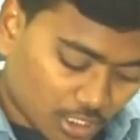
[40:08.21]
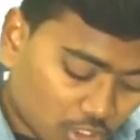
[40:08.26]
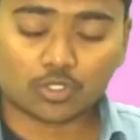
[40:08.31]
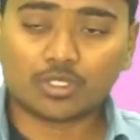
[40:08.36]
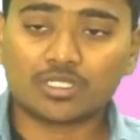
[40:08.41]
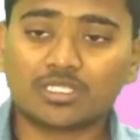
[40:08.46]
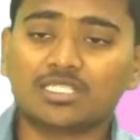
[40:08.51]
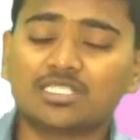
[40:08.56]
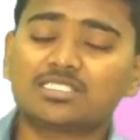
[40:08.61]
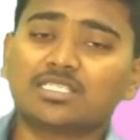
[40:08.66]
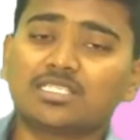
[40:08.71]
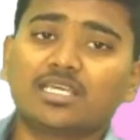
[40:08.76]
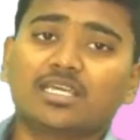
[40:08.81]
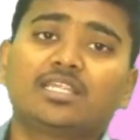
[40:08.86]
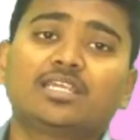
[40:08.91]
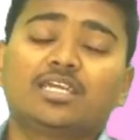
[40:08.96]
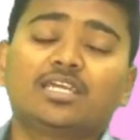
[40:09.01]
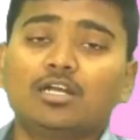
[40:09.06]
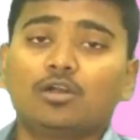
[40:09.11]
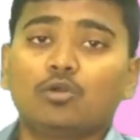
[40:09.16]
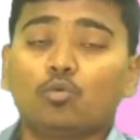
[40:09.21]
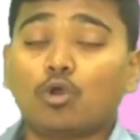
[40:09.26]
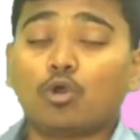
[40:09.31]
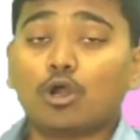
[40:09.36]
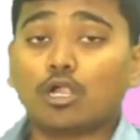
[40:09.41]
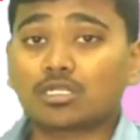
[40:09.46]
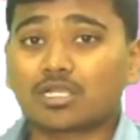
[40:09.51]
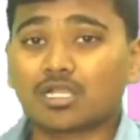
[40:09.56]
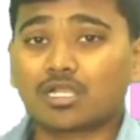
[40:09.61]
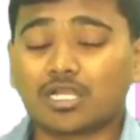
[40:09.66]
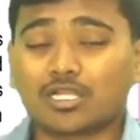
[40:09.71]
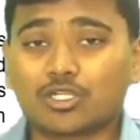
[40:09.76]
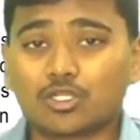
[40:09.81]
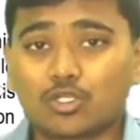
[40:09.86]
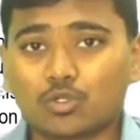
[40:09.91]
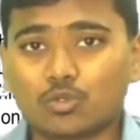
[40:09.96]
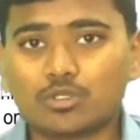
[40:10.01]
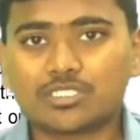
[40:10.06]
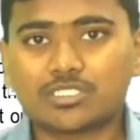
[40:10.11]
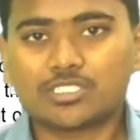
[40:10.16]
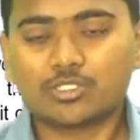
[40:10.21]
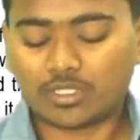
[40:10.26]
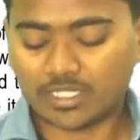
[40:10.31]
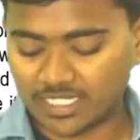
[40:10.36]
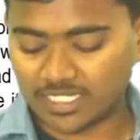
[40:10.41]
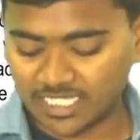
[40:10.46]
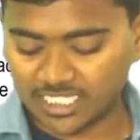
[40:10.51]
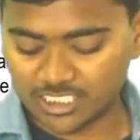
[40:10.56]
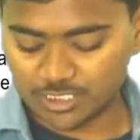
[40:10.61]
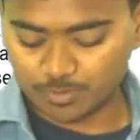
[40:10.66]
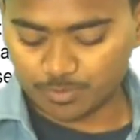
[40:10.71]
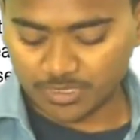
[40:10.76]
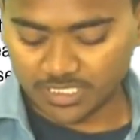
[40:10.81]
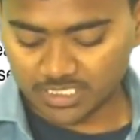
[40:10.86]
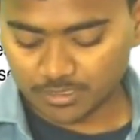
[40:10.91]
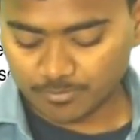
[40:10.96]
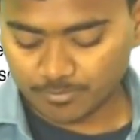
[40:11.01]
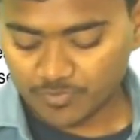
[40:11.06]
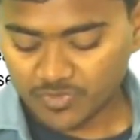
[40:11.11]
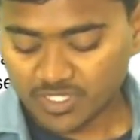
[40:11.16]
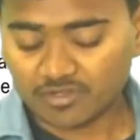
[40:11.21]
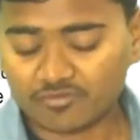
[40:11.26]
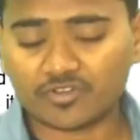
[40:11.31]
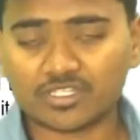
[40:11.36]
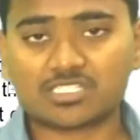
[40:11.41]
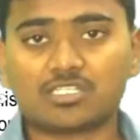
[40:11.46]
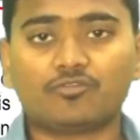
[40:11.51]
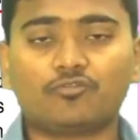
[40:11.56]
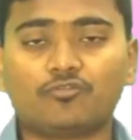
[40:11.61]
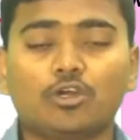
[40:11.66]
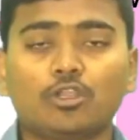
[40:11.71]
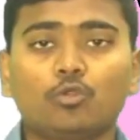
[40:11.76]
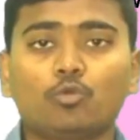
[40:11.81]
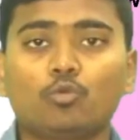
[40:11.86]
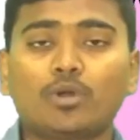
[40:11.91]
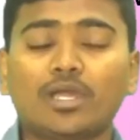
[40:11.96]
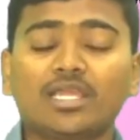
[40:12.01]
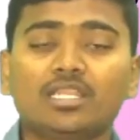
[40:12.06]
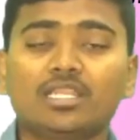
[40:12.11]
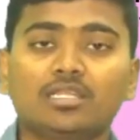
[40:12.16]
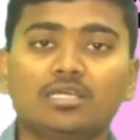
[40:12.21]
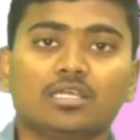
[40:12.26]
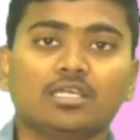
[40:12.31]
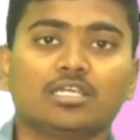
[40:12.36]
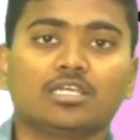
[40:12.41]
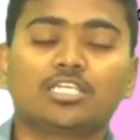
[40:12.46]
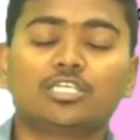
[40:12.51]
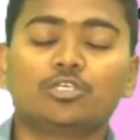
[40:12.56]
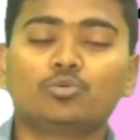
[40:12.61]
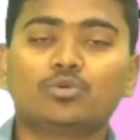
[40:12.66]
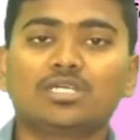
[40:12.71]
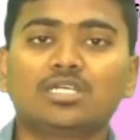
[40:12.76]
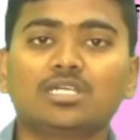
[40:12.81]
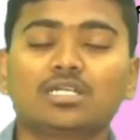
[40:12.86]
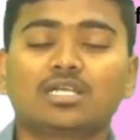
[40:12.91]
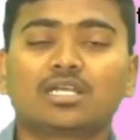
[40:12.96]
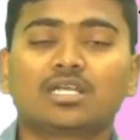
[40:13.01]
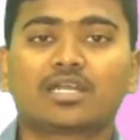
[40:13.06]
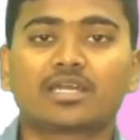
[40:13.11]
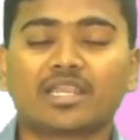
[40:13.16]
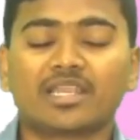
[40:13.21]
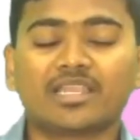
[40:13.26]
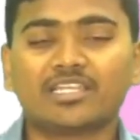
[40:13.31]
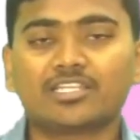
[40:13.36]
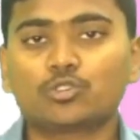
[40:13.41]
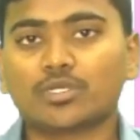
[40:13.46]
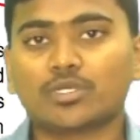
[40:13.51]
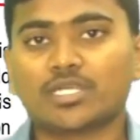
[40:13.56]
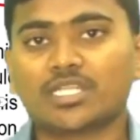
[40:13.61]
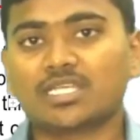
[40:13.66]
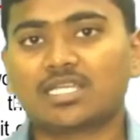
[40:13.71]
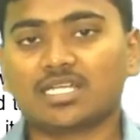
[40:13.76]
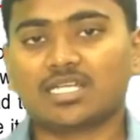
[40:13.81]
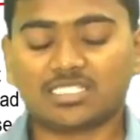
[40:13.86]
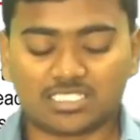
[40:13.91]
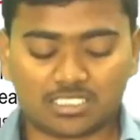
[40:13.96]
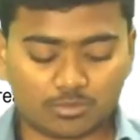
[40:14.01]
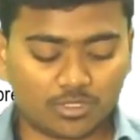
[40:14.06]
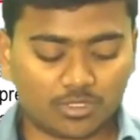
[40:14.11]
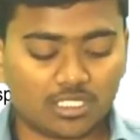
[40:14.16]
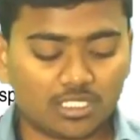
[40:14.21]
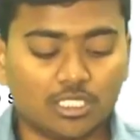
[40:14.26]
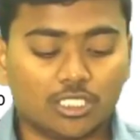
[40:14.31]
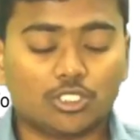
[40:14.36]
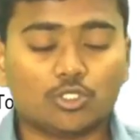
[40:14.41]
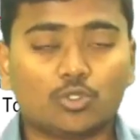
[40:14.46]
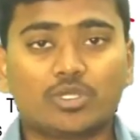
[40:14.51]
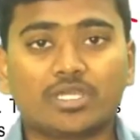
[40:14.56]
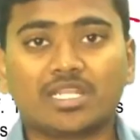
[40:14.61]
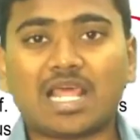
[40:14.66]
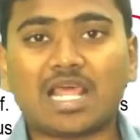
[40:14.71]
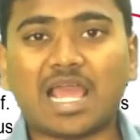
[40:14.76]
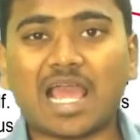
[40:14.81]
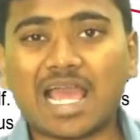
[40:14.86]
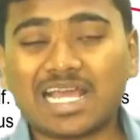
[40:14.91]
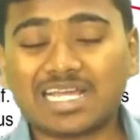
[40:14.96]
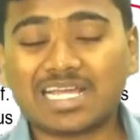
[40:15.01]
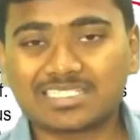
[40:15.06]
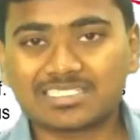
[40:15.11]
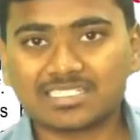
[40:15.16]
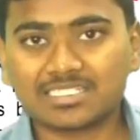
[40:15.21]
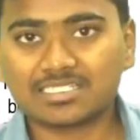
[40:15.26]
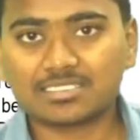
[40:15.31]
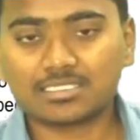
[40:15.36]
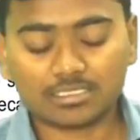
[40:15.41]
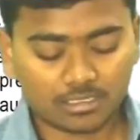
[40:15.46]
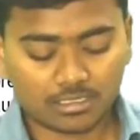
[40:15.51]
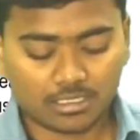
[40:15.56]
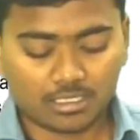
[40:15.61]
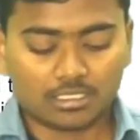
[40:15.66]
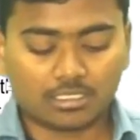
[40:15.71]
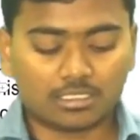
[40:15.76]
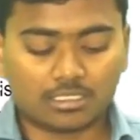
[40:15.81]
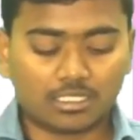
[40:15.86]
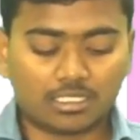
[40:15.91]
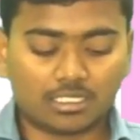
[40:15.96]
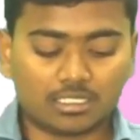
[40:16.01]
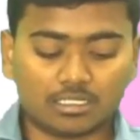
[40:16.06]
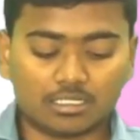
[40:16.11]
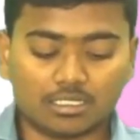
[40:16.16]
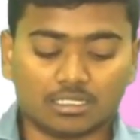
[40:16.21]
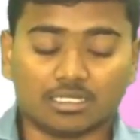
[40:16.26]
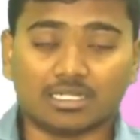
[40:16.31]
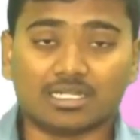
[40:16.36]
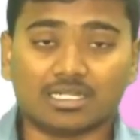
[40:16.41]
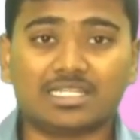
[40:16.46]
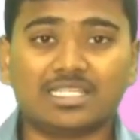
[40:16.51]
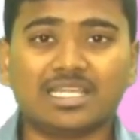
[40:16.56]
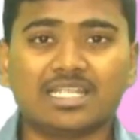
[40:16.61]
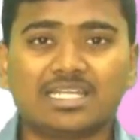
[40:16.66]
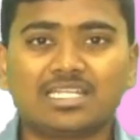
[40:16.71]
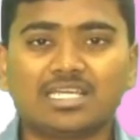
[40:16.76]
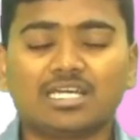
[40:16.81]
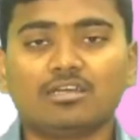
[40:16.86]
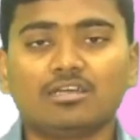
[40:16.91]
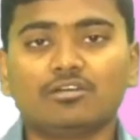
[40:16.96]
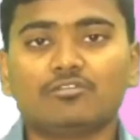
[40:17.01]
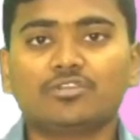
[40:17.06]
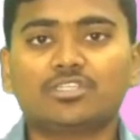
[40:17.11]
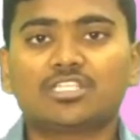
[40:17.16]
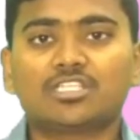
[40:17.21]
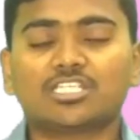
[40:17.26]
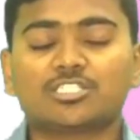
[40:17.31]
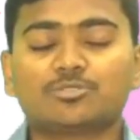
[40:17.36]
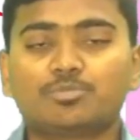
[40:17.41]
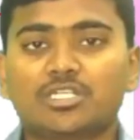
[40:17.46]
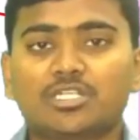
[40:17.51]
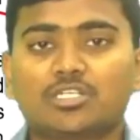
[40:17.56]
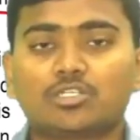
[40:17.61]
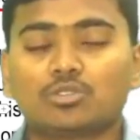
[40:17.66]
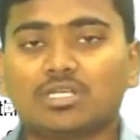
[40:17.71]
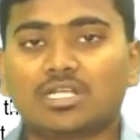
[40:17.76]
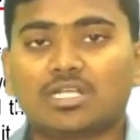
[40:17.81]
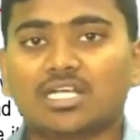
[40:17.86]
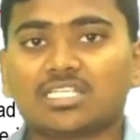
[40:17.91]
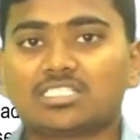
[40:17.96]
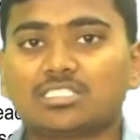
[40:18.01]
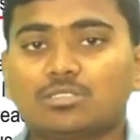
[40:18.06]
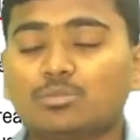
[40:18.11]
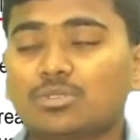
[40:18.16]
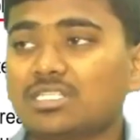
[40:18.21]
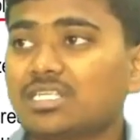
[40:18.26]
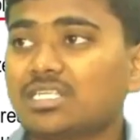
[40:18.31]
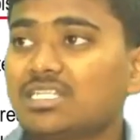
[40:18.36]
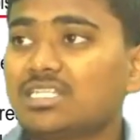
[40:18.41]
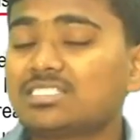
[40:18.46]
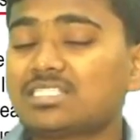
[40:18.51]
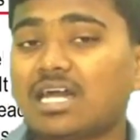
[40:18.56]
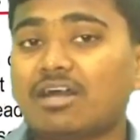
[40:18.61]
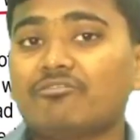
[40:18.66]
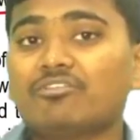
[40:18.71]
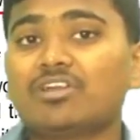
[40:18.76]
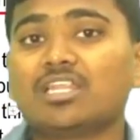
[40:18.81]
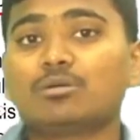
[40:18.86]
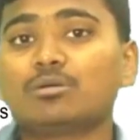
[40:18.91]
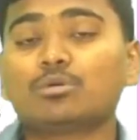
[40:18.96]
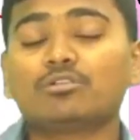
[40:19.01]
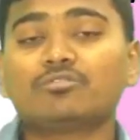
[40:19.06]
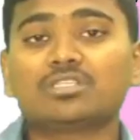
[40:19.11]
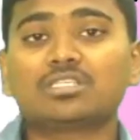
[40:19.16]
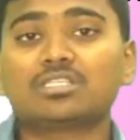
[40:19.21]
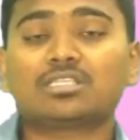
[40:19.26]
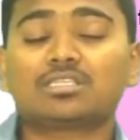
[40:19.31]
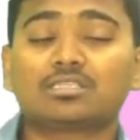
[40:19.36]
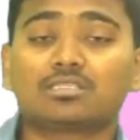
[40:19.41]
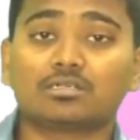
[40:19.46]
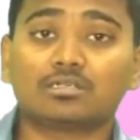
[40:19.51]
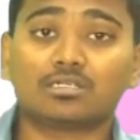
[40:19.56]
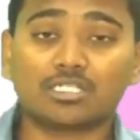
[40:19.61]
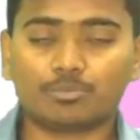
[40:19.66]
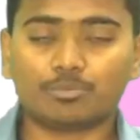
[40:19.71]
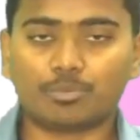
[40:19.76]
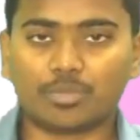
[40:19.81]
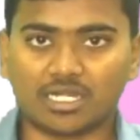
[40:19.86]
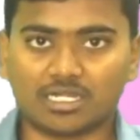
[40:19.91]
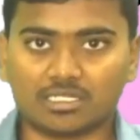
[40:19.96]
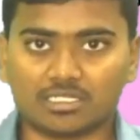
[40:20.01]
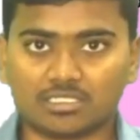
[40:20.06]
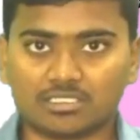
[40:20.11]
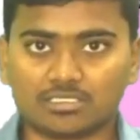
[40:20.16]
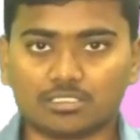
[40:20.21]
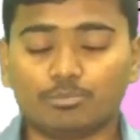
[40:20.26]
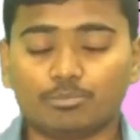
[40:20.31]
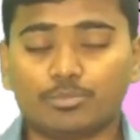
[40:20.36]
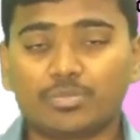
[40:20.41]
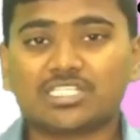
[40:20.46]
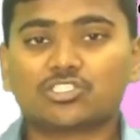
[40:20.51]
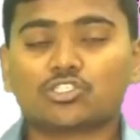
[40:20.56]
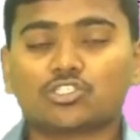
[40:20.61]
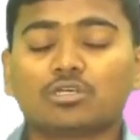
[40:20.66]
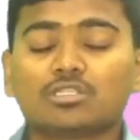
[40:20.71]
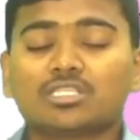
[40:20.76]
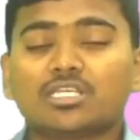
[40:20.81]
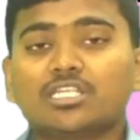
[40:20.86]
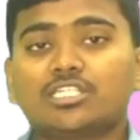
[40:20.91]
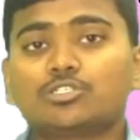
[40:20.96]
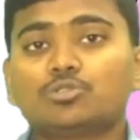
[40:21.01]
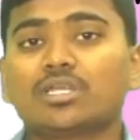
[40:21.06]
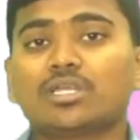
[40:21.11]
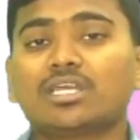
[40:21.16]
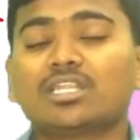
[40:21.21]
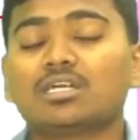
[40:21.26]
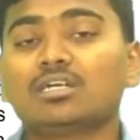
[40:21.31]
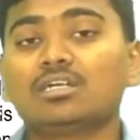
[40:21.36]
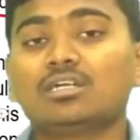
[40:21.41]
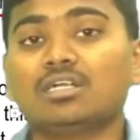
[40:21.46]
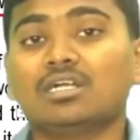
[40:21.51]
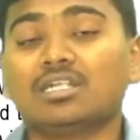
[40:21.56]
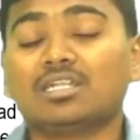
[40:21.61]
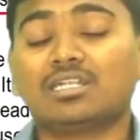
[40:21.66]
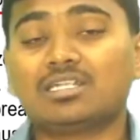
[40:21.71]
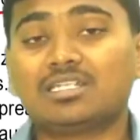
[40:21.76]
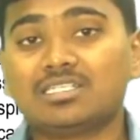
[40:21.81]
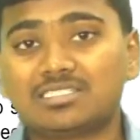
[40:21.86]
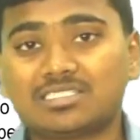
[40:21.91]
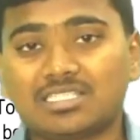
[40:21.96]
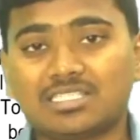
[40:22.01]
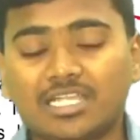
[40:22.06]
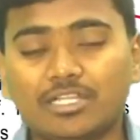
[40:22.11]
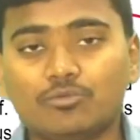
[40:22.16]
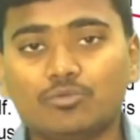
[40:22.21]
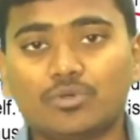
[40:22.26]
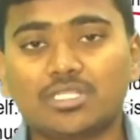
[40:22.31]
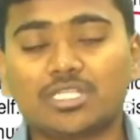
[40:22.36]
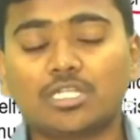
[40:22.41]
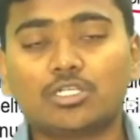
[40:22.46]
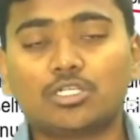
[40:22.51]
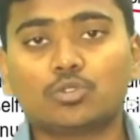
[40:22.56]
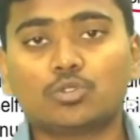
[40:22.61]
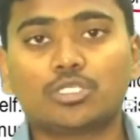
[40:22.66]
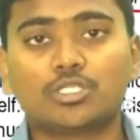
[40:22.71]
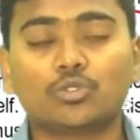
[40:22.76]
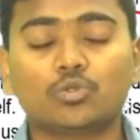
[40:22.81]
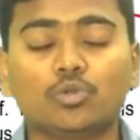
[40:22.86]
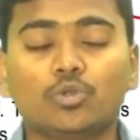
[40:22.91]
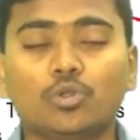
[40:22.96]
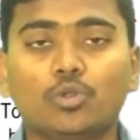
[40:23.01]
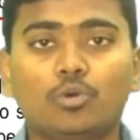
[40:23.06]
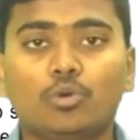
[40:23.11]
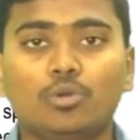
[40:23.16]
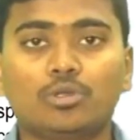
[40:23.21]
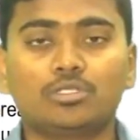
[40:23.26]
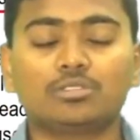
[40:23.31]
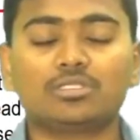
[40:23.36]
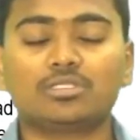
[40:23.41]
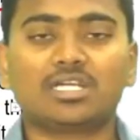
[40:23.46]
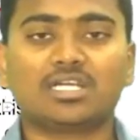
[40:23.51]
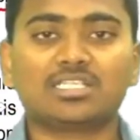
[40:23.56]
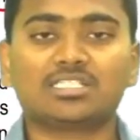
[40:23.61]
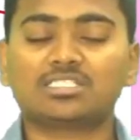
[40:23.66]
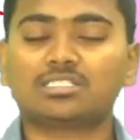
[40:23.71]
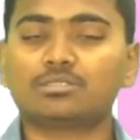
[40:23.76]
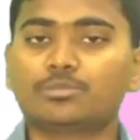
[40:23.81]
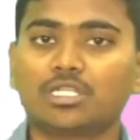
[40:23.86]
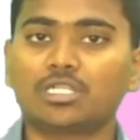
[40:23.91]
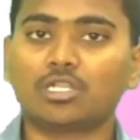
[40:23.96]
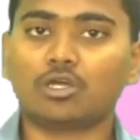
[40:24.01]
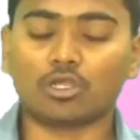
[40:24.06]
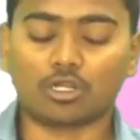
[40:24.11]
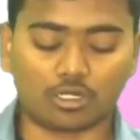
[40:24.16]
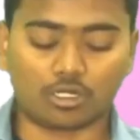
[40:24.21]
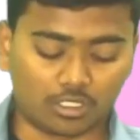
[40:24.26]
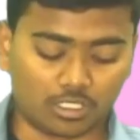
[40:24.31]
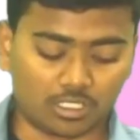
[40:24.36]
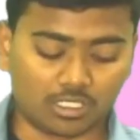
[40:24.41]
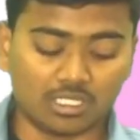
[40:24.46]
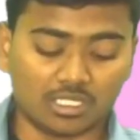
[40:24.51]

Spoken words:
So in this area, what controls you can expect? First of all, while giving credit to any customer, you can access the data with respect to the customer that is available with the third parties. Based on that, you can decide whether to give loan to the customer or not.